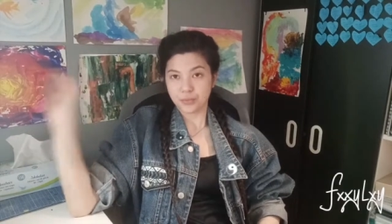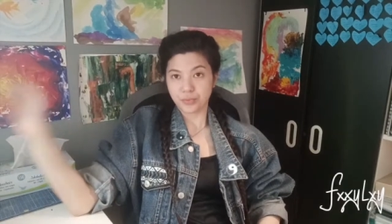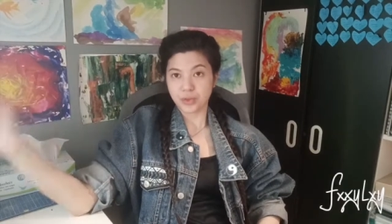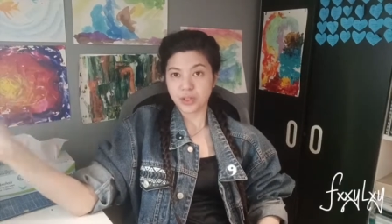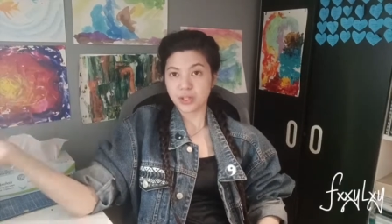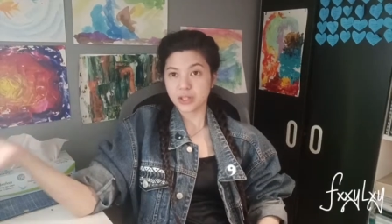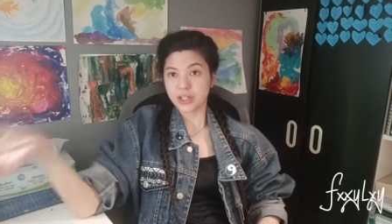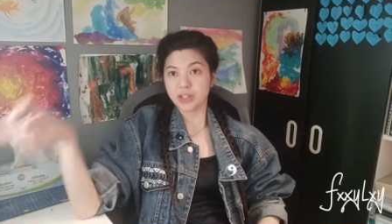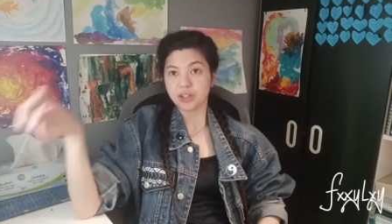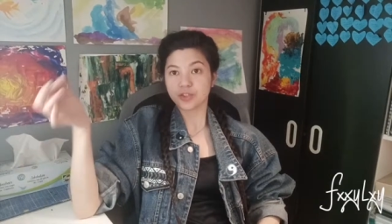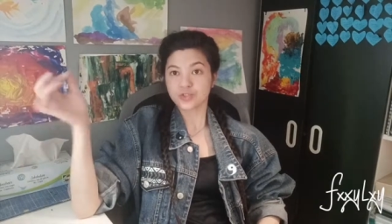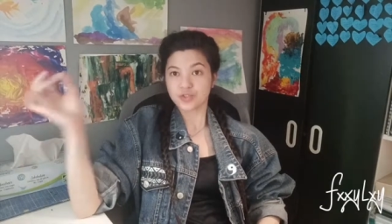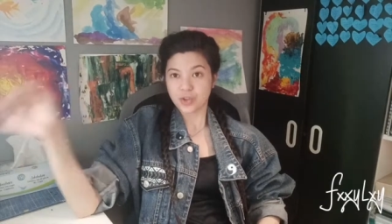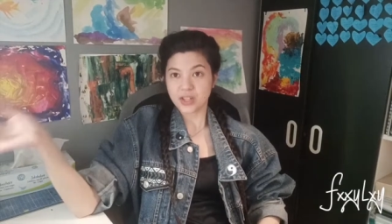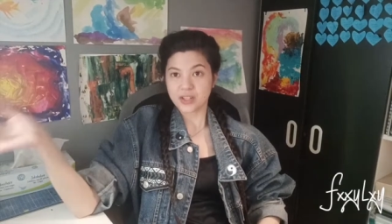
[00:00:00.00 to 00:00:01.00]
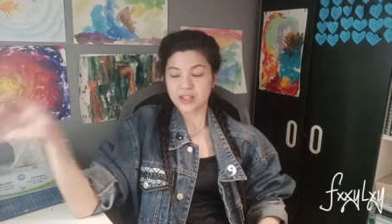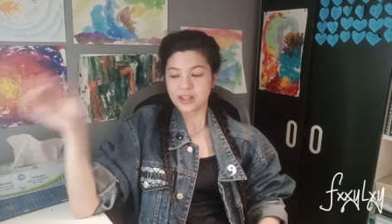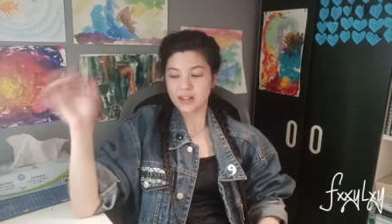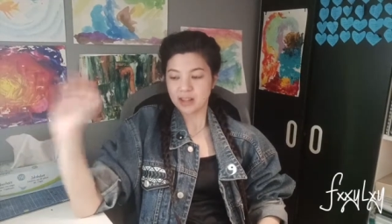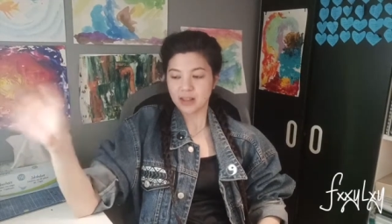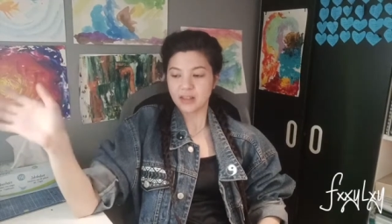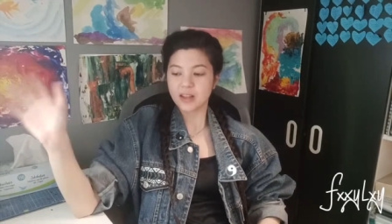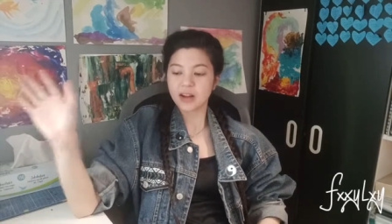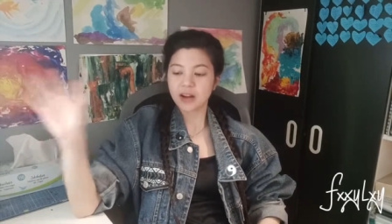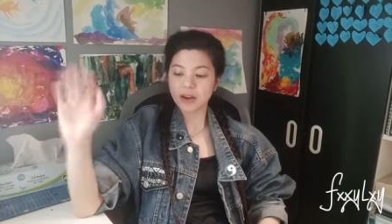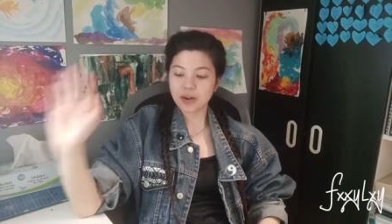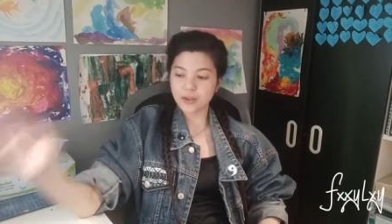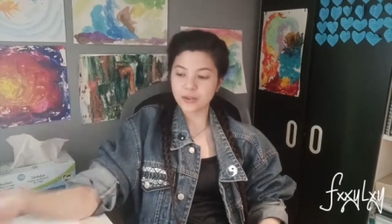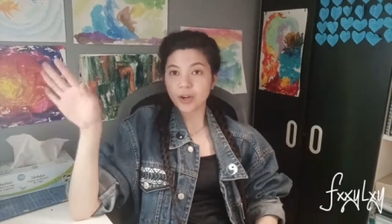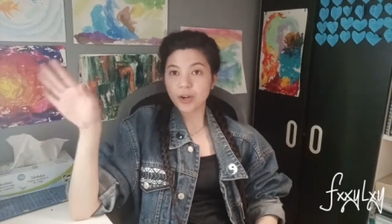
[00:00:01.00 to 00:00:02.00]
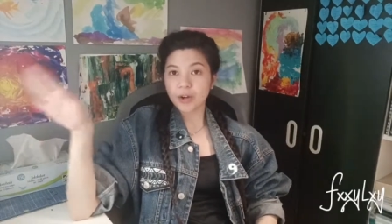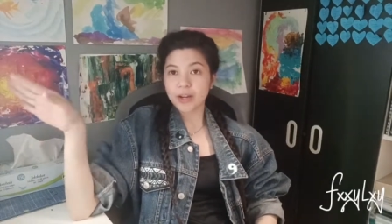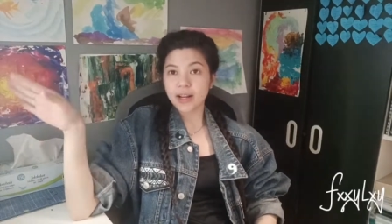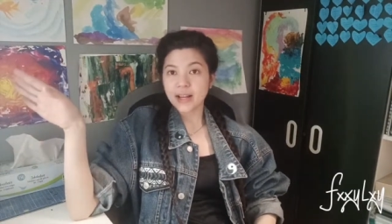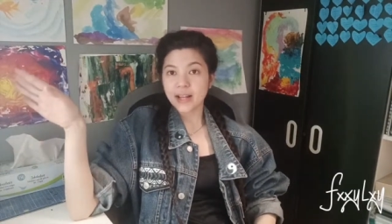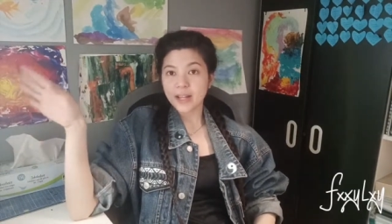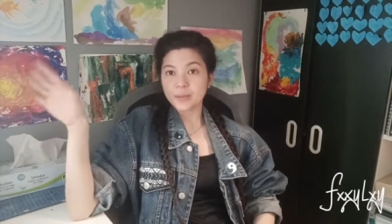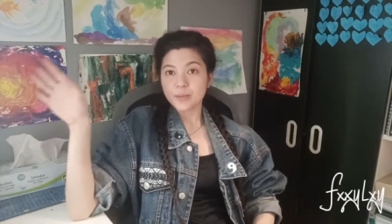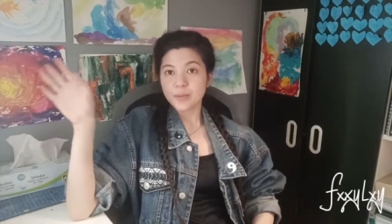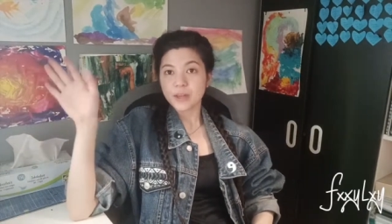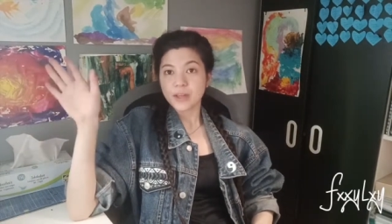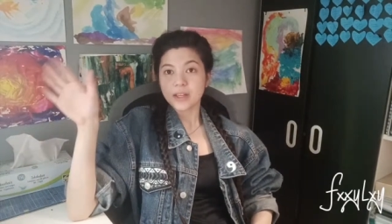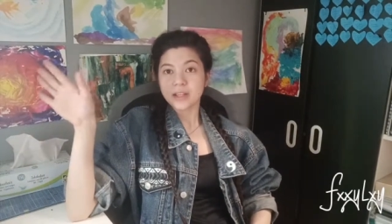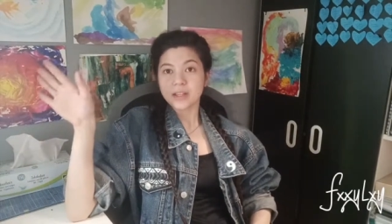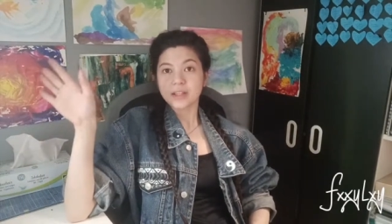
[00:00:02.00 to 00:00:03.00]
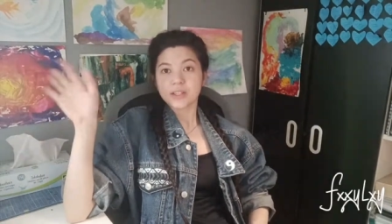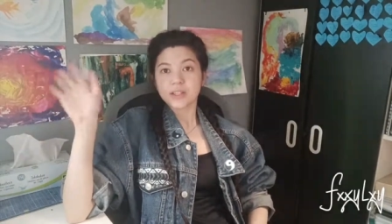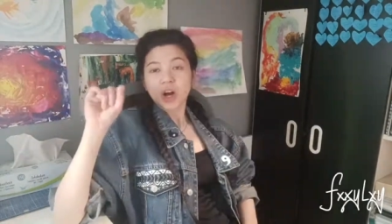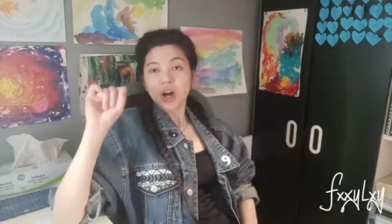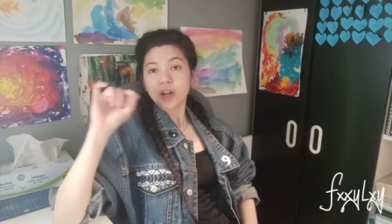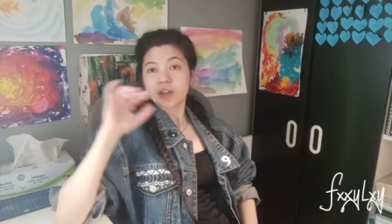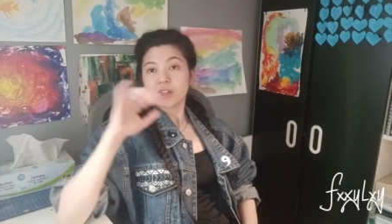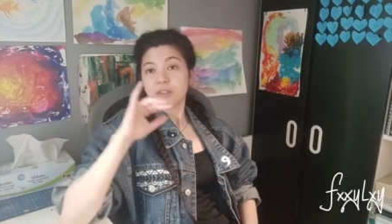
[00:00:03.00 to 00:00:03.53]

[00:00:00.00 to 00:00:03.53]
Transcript: really trace it in there. Her name is Hanne